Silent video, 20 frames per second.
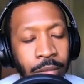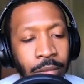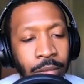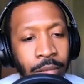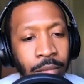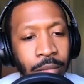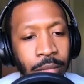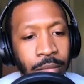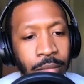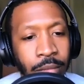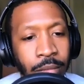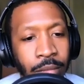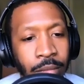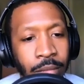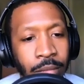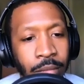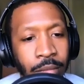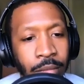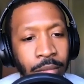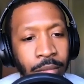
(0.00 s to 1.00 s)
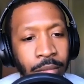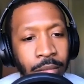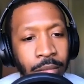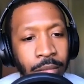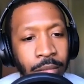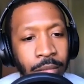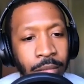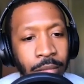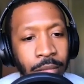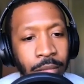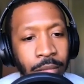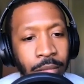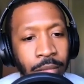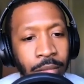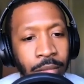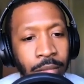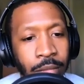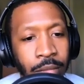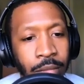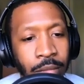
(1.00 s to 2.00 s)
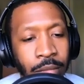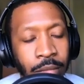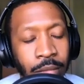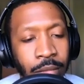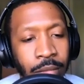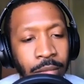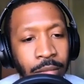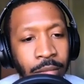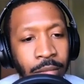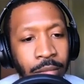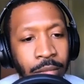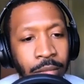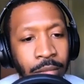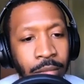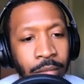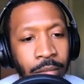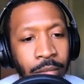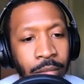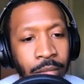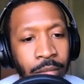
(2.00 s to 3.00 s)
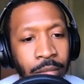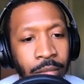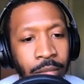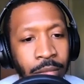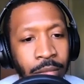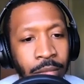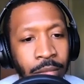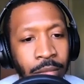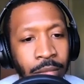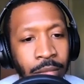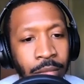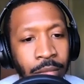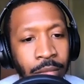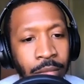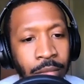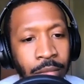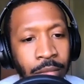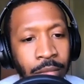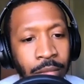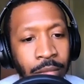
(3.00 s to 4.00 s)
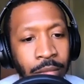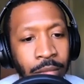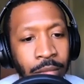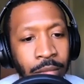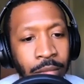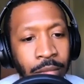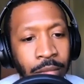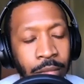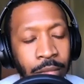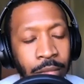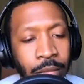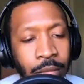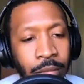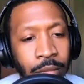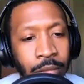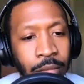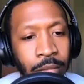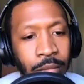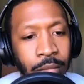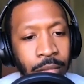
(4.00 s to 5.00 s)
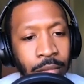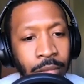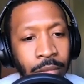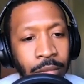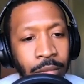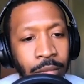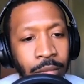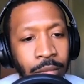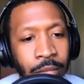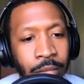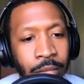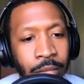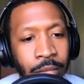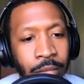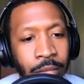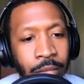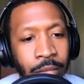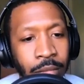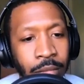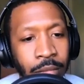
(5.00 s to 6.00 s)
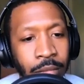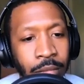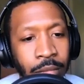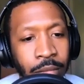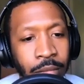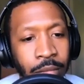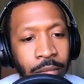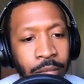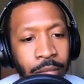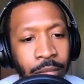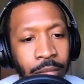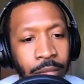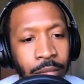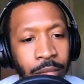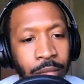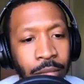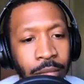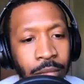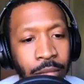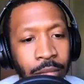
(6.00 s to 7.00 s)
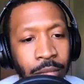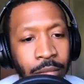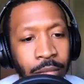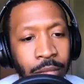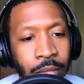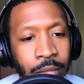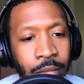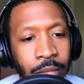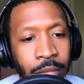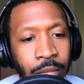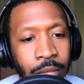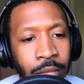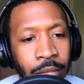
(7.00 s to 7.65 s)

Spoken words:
(not speaking)